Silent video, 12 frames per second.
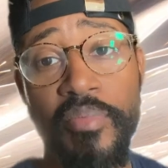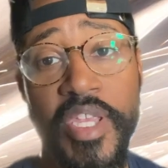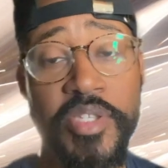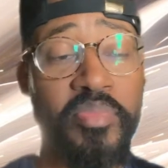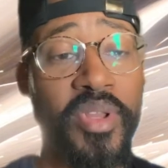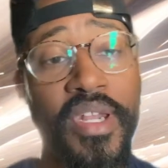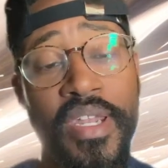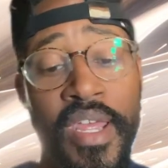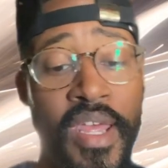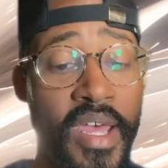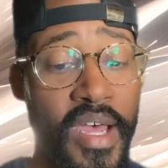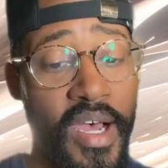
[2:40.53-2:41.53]
They split
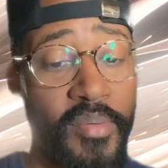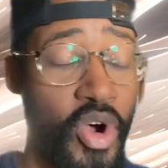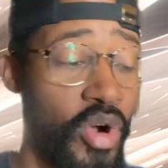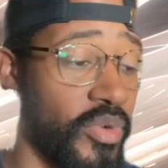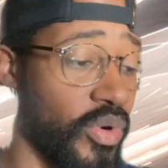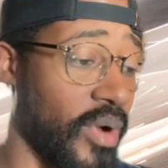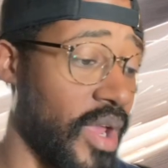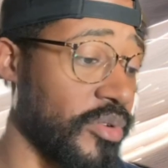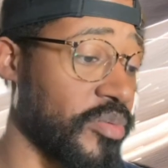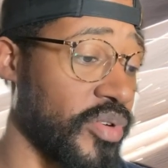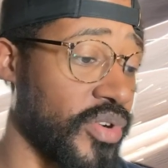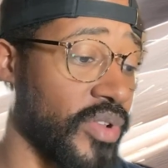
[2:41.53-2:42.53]
home and away
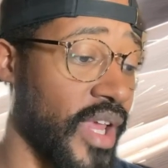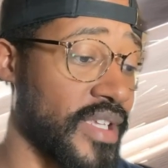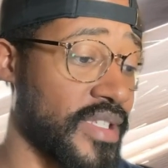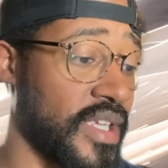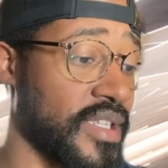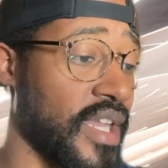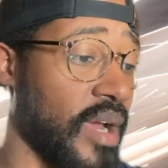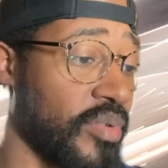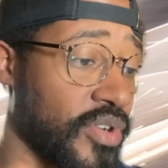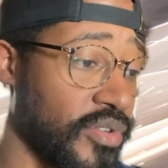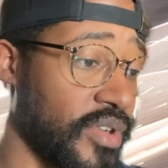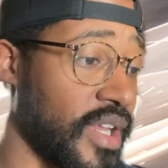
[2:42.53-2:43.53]
with Purdue last season. Now
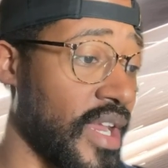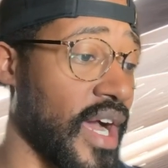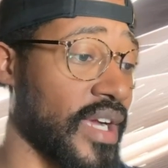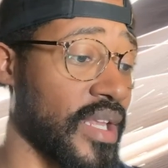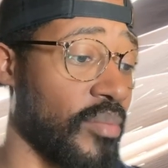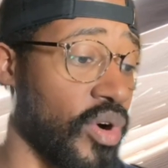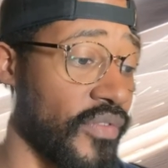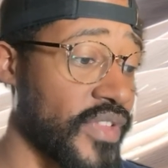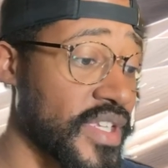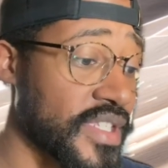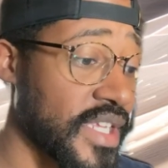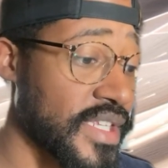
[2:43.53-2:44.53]
Purdue did knock them off
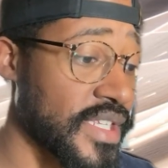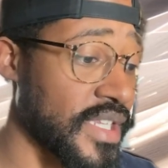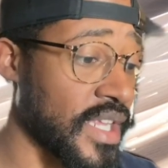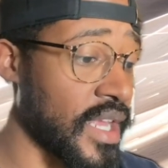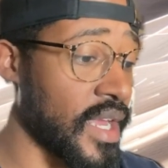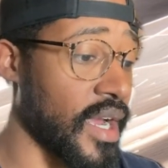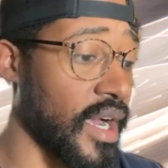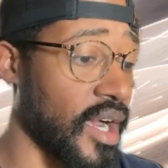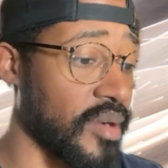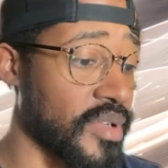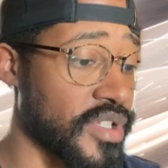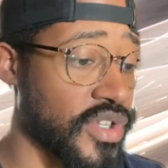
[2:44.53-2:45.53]
this season
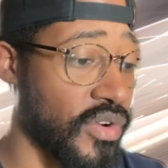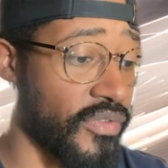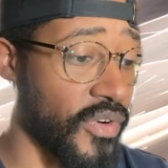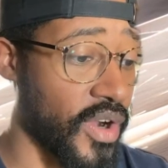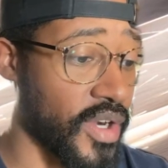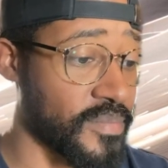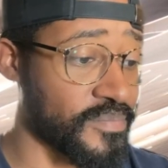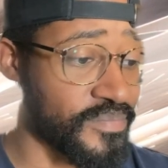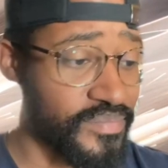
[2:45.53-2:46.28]
so far